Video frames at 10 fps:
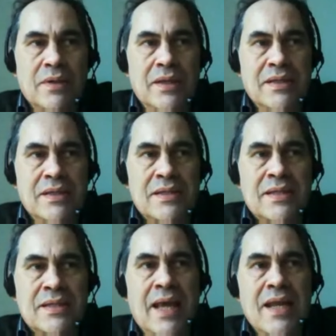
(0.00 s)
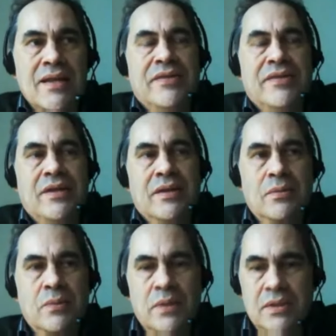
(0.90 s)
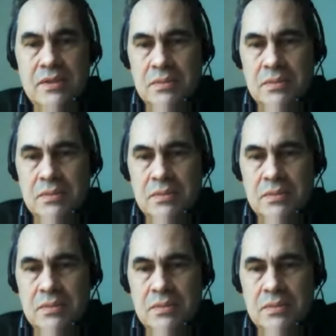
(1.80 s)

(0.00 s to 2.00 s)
insanity, which yeah.